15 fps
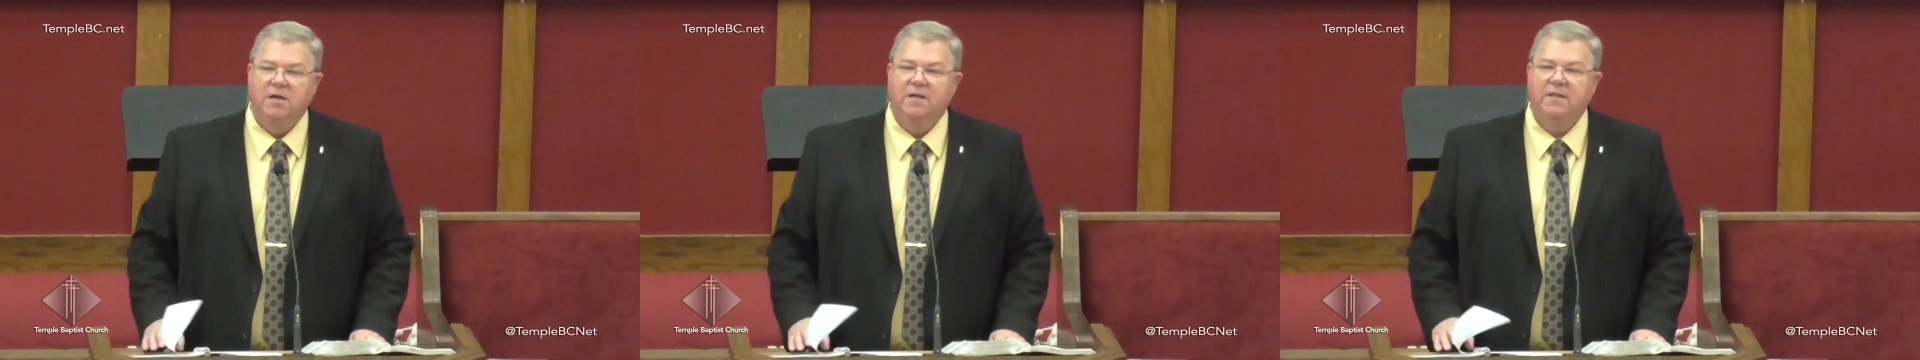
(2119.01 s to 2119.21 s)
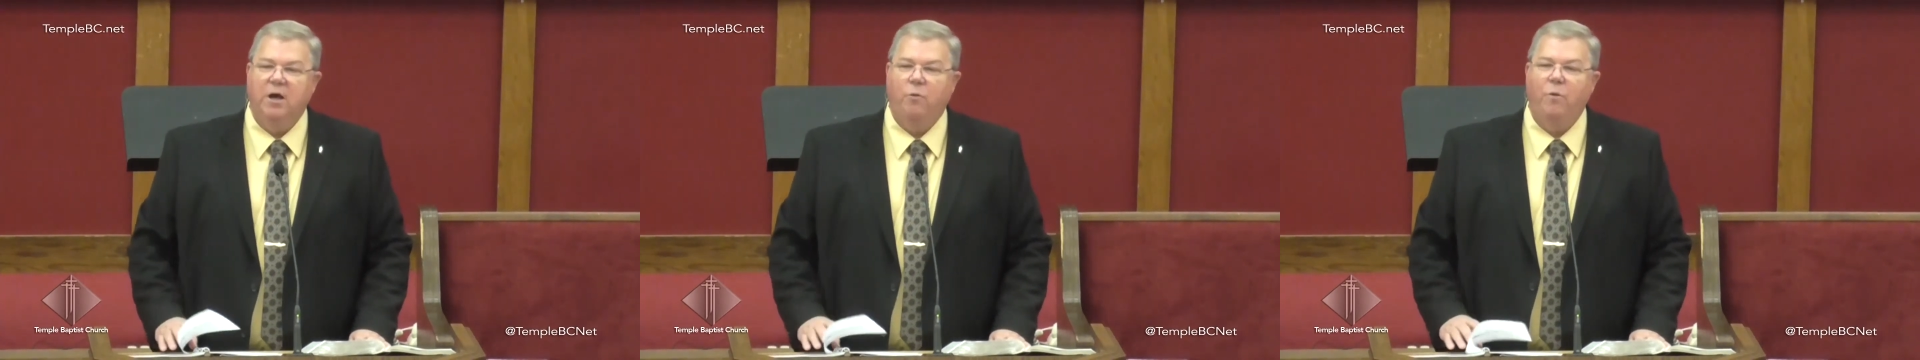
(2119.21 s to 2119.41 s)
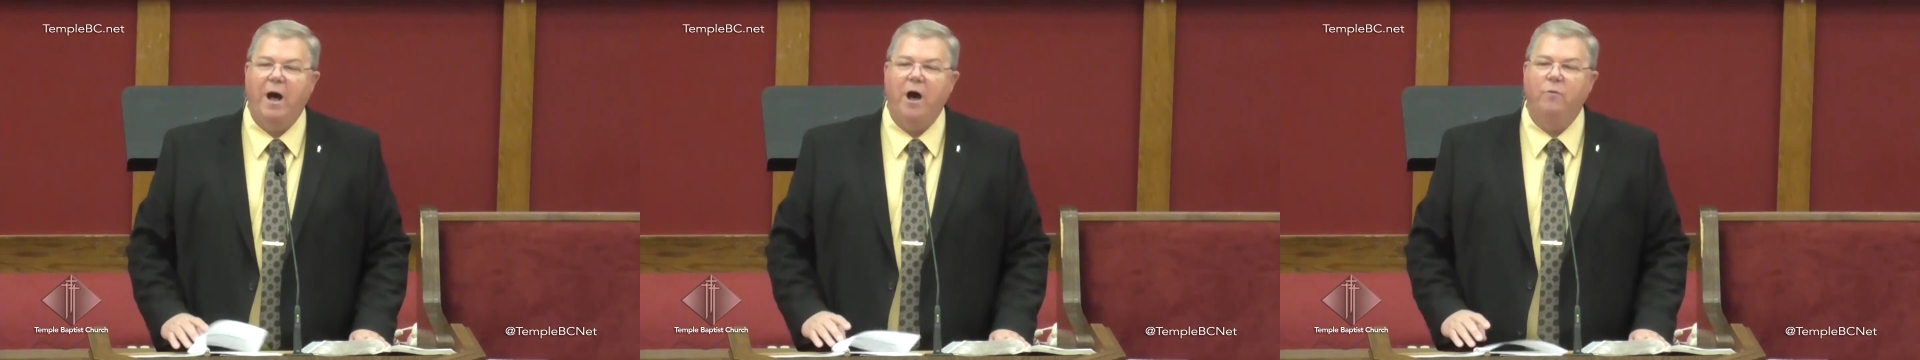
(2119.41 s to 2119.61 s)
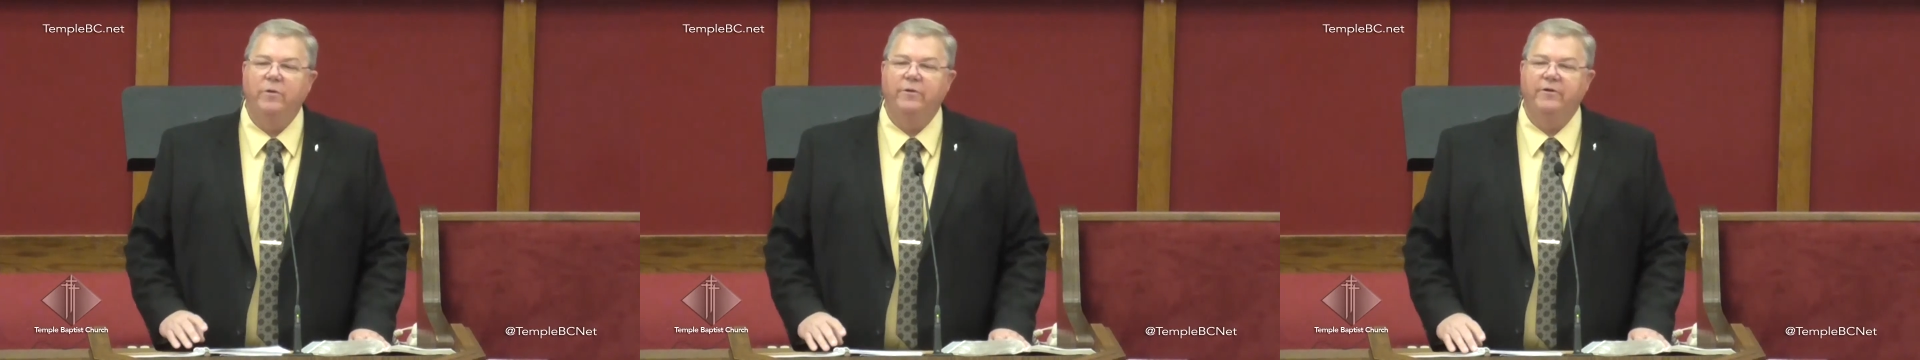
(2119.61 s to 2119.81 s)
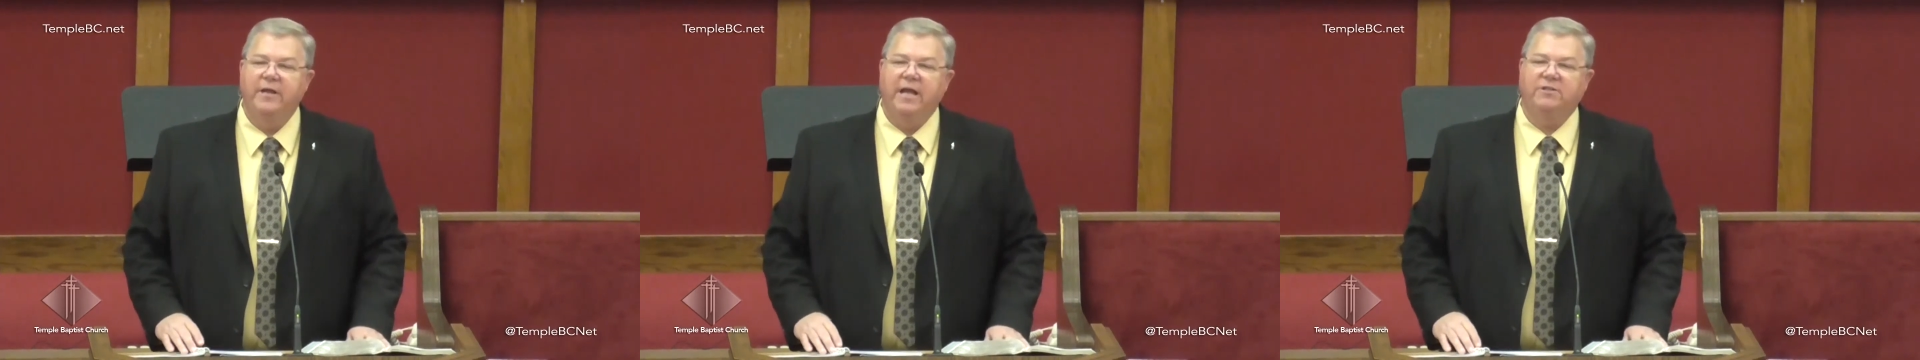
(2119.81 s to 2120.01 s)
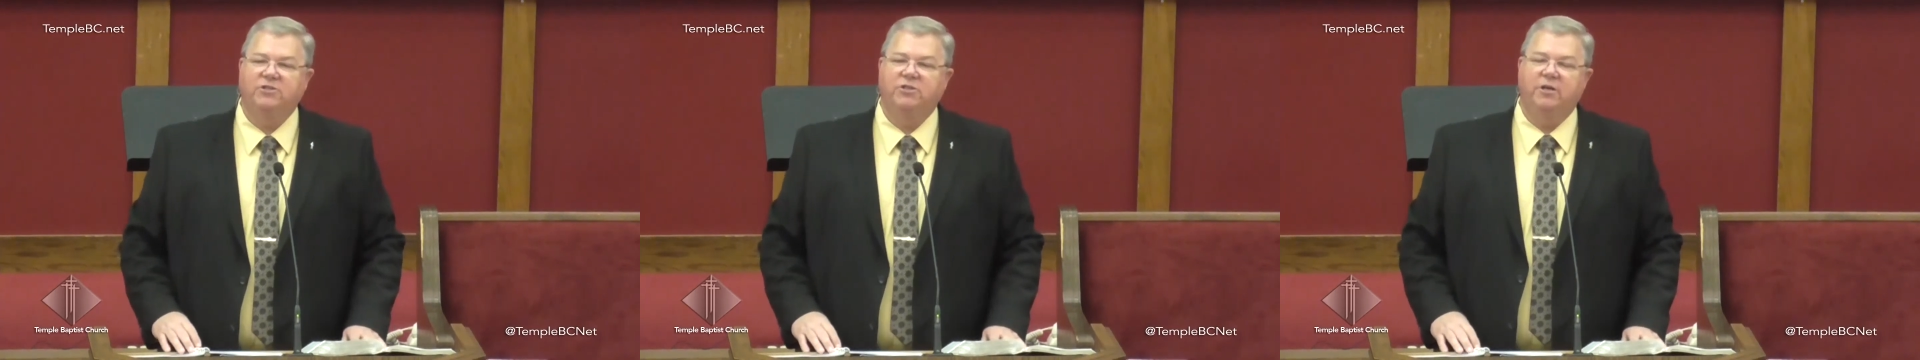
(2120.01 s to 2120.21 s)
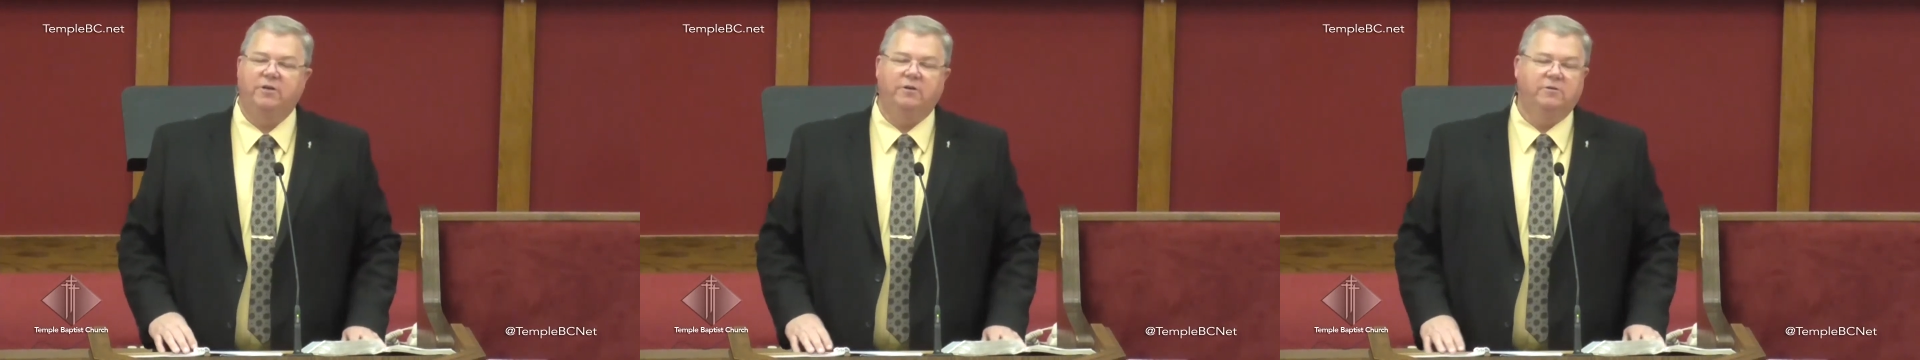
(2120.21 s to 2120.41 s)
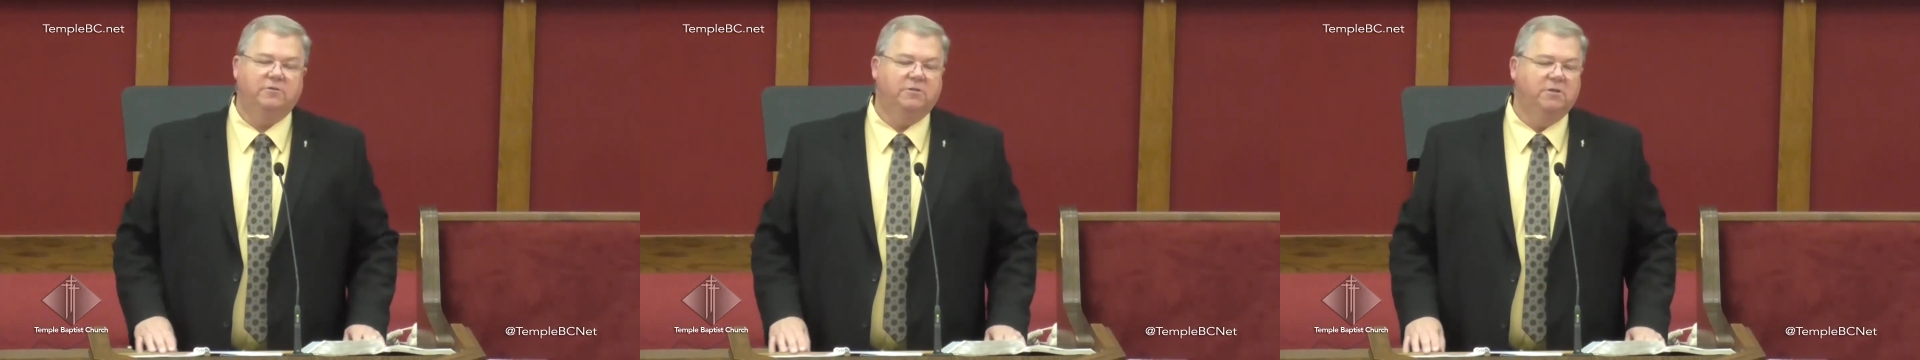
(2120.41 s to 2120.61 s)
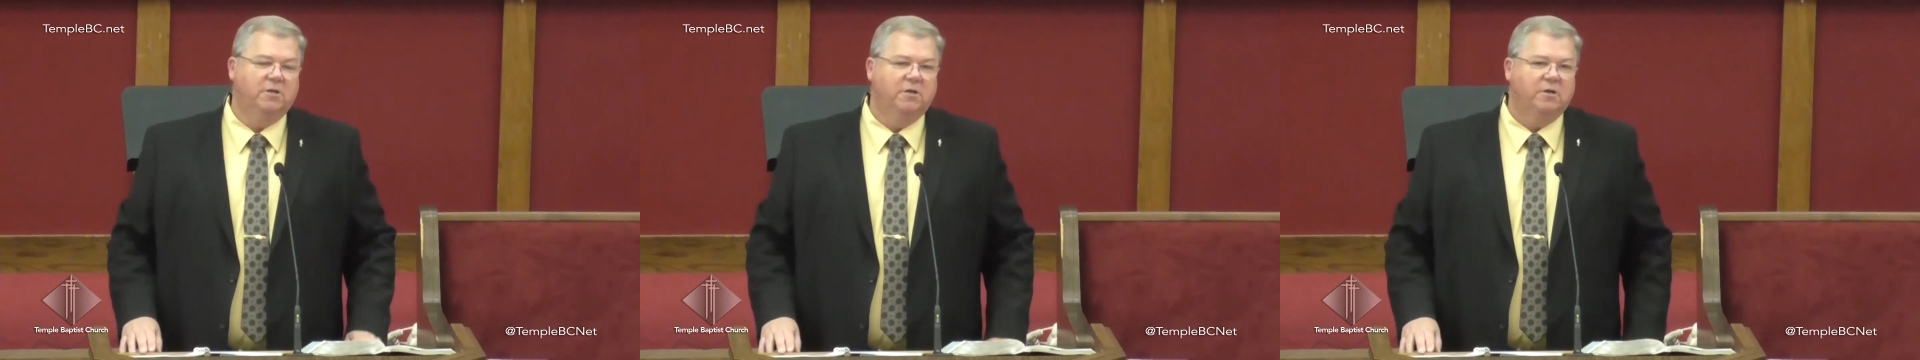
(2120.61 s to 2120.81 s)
and that while we were yet sinners,